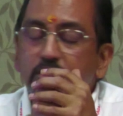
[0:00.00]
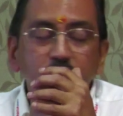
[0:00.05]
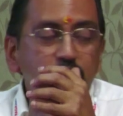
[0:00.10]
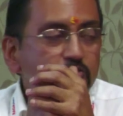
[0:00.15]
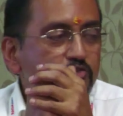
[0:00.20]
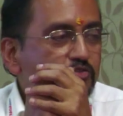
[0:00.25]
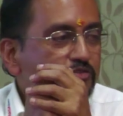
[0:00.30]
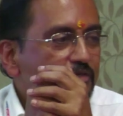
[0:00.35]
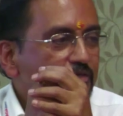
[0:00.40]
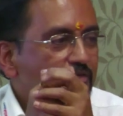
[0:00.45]

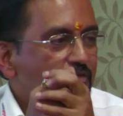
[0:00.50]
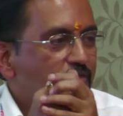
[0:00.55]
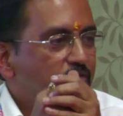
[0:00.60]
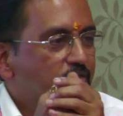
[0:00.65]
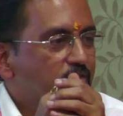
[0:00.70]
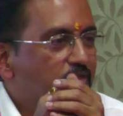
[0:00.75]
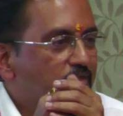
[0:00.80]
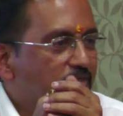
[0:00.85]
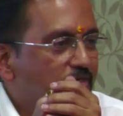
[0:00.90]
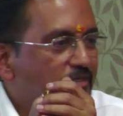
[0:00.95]
So
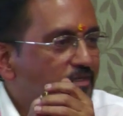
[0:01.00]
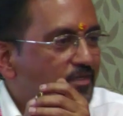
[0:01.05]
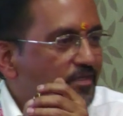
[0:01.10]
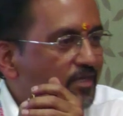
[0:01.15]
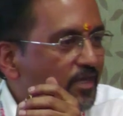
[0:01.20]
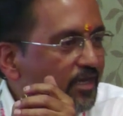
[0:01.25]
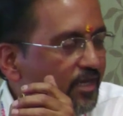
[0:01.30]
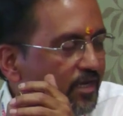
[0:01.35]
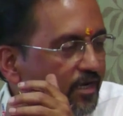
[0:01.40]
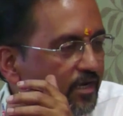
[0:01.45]

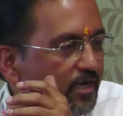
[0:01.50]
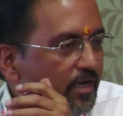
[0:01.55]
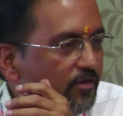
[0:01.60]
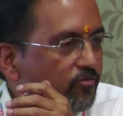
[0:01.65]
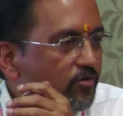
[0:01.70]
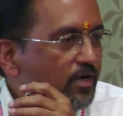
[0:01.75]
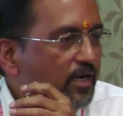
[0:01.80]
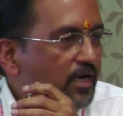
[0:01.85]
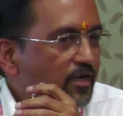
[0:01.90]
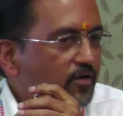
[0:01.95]
here I
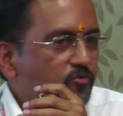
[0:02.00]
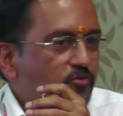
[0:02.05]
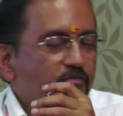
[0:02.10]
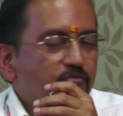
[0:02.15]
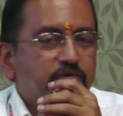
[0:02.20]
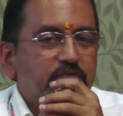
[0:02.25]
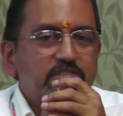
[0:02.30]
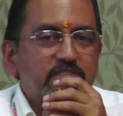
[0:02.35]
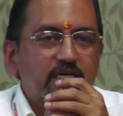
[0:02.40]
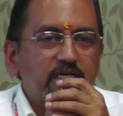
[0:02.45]
would like to
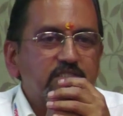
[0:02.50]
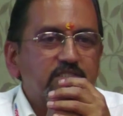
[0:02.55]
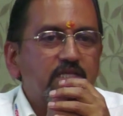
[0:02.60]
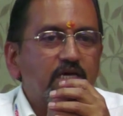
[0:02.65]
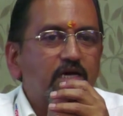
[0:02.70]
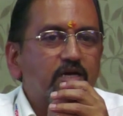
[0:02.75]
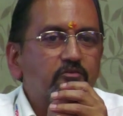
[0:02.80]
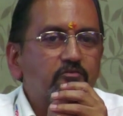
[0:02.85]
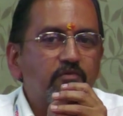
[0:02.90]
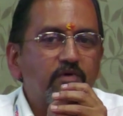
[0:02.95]
emphasize
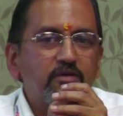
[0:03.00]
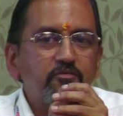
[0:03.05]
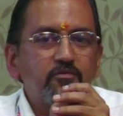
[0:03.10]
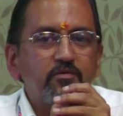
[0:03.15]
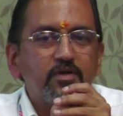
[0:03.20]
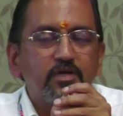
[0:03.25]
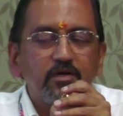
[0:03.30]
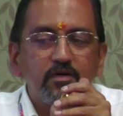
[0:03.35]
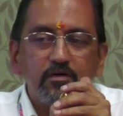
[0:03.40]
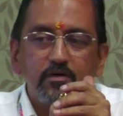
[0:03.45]
that
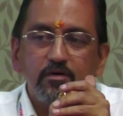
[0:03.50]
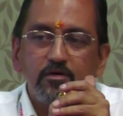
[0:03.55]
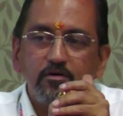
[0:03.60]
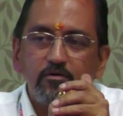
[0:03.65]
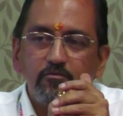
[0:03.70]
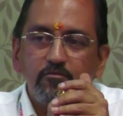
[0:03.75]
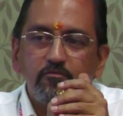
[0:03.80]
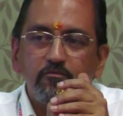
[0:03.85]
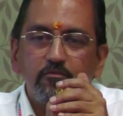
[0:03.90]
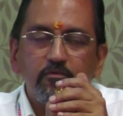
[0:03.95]

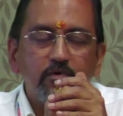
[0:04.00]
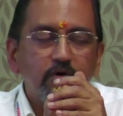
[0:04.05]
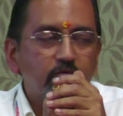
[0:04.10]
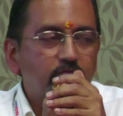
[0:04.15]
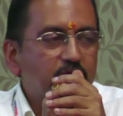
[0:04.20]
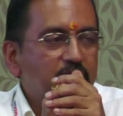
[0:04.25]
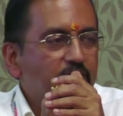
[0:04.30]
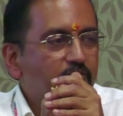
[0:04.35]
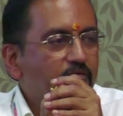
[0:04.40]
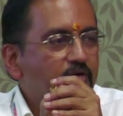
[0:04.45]

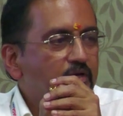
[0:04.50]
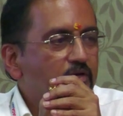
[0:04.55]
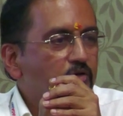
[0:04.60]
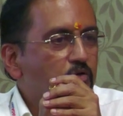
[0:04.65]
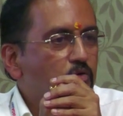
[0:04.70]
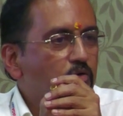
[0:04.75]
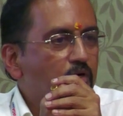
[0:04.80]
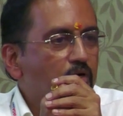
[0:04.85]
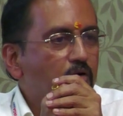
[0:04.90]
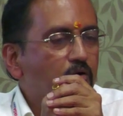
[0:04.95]
whenever
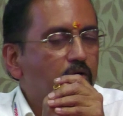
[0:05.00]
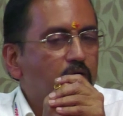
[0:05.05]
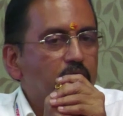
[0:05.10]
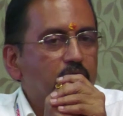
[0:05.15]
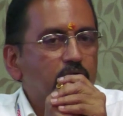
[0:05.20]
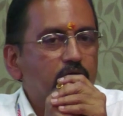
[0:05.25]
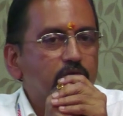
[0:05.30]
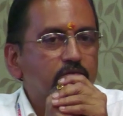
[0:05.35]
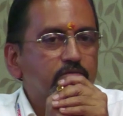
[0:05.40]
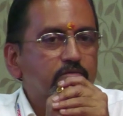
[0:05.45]
you are
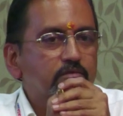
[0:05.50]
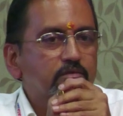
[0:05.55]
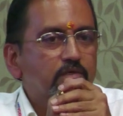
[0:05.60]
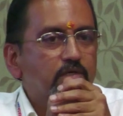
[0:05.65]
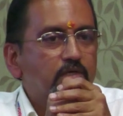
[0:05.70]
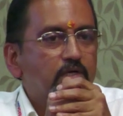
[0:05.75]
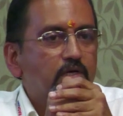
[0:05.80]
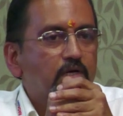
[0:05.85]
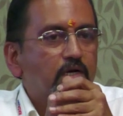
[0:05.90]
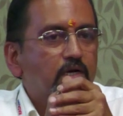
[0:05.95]
going
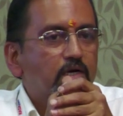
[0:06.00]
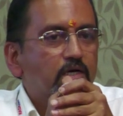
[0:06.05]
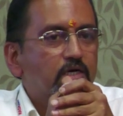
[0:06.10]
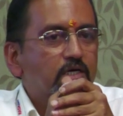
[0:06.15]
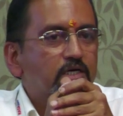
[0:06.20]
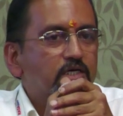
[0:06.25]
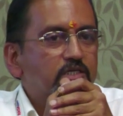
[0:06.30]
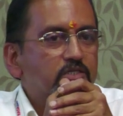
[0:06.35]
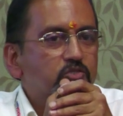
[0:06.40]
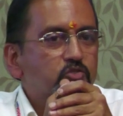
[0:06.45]

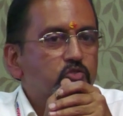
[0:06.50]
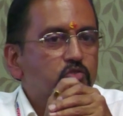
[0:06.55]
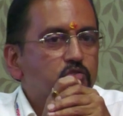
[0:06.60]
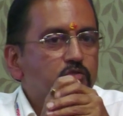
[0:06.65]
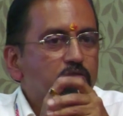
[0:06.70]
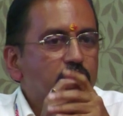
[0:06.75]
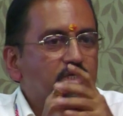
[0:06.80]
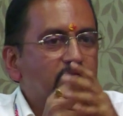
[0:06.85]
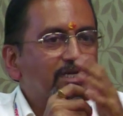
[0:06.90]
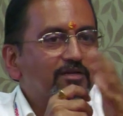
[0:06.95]

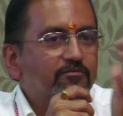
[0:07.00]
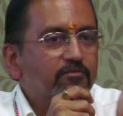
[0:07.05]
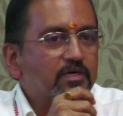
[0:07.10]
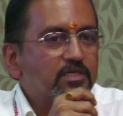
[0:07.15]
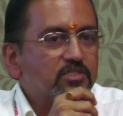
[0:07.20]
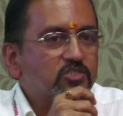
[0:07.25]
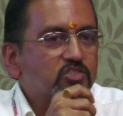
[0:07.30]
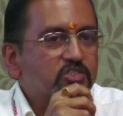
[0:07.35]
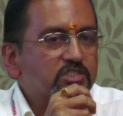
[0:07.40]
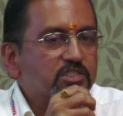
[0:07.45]
to give
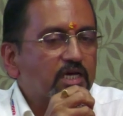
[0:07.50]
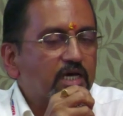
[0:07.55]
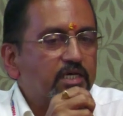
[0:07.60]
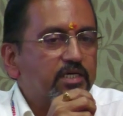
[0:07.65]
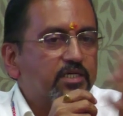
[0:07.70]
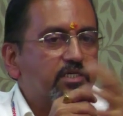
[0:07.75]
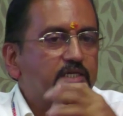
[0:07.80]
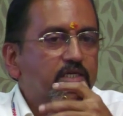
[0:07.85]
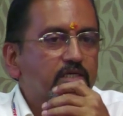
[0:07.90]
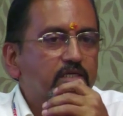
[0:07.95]
a
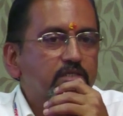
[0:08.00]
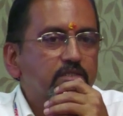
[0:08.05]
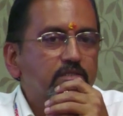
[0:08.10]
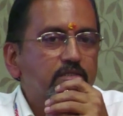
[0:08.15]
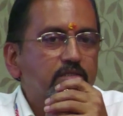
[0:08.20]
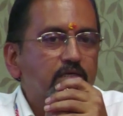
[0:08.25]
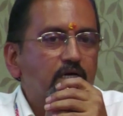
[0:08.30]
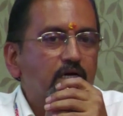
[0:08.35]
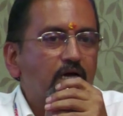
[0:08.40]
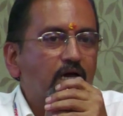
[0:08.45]
site,
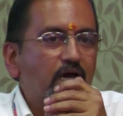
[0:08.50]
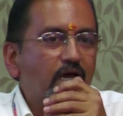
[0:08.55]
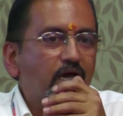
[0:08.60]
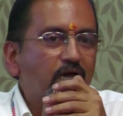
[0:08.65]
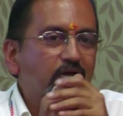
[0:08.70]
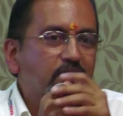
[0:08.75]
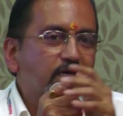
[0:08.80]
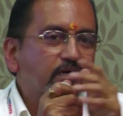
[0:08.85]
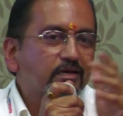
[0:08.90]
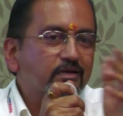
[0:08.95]

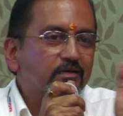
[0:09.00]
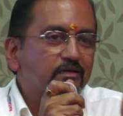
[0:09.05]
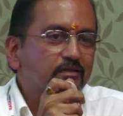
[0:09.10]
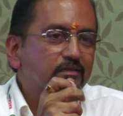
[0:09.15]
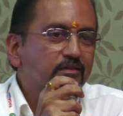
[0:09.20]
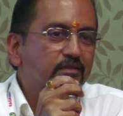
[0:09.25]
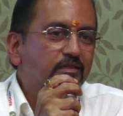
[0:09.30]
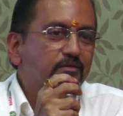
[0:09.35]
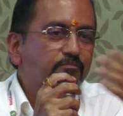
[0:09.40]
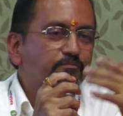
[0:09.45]
and
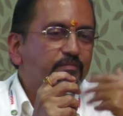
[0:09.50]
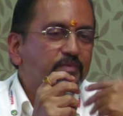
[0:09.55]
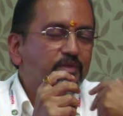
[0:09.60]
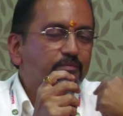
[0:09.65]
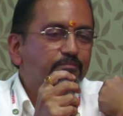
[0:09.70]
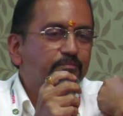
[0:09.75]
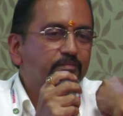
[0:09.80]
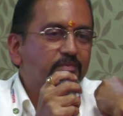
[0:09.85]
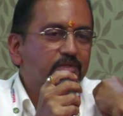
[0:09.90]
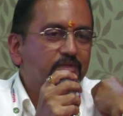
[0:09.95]

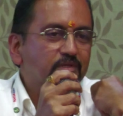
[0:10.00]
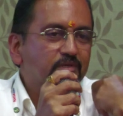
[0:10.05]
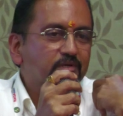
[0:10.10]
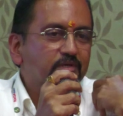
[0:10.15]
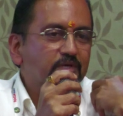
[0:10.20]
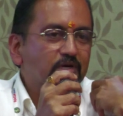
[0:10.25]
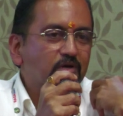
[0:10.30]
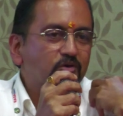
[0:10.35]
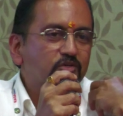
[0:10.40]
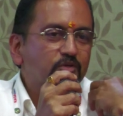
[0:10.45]
the
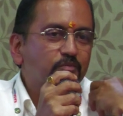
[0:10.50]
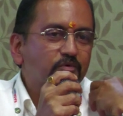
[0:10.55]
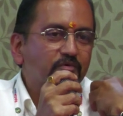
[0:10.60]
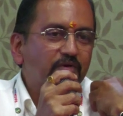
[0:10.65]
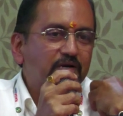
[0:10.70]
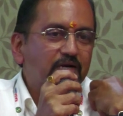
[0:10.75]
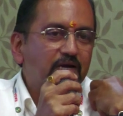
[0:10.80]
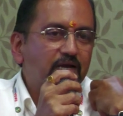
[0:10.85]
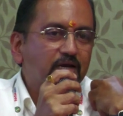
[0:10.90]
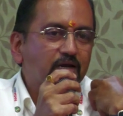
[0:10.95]
technology
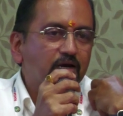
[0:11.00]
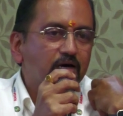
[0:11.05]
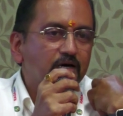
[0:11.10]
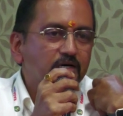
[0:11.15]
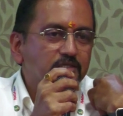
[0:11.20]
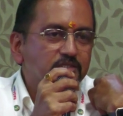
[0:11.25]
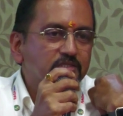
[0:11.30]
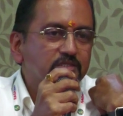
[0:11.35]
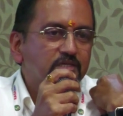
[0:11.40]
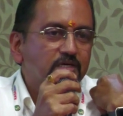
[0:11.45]
provider like
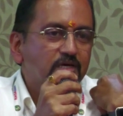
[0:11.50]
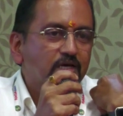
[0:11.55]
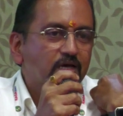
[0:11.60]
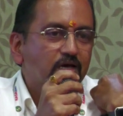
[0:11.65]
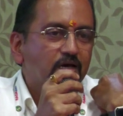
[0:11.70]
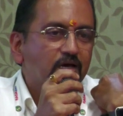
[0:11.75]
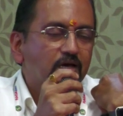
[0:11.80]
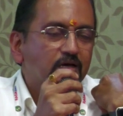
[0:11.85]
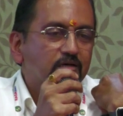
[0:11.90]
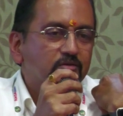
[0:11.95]
us,
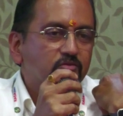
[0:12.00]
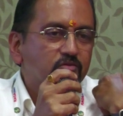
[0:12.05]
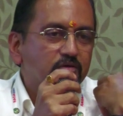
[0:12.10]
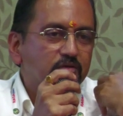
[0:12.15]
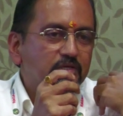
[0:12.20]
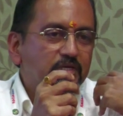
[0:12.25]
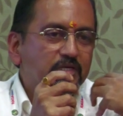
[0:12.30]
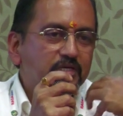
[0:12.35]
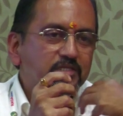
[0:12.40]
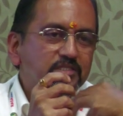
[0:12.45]

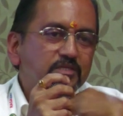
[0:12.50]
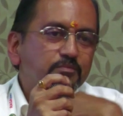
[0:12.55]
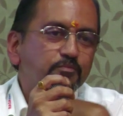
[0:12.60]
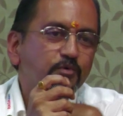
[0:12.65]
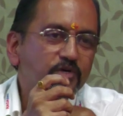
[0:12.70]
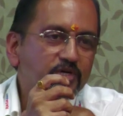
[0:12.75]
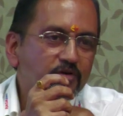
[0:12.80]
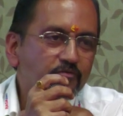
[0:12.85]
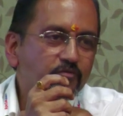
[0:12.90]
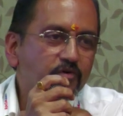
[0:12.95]
it is
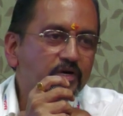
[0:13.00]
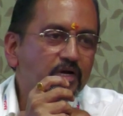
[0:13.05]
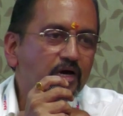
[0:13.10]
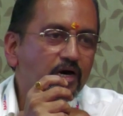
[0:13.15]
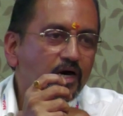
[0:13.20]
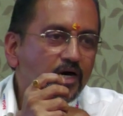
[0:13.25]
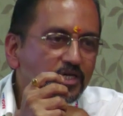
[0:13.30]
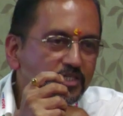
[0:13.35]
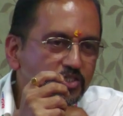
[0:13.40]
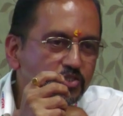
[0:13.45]
important for
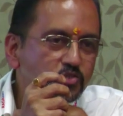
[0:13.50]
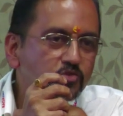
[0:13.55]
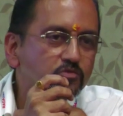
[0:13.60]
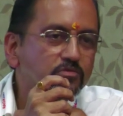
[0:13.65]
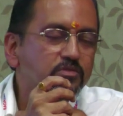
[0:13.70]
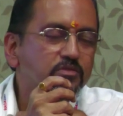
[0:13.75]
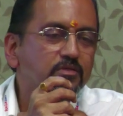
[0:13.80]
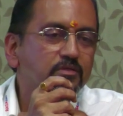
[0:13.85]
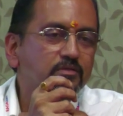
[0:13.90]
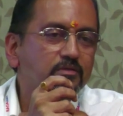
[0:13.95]
us to
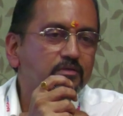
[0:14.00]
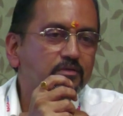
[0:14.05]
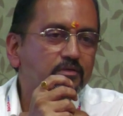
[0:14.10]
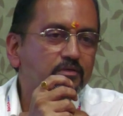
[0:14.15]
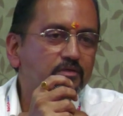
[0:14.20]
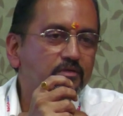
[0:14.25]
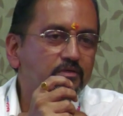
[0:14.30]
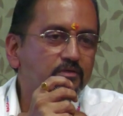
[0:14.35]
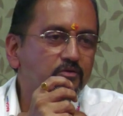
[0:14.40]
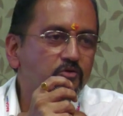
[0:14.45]

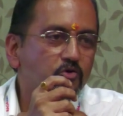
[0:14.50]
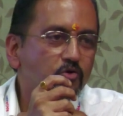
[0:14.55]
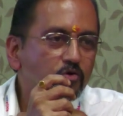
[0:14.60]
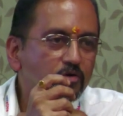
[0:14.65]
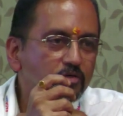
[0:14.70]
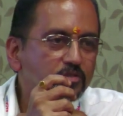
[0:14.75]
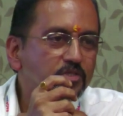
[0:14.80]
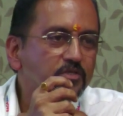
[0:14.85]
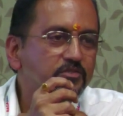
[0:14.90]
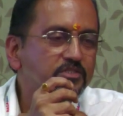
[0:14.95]
know the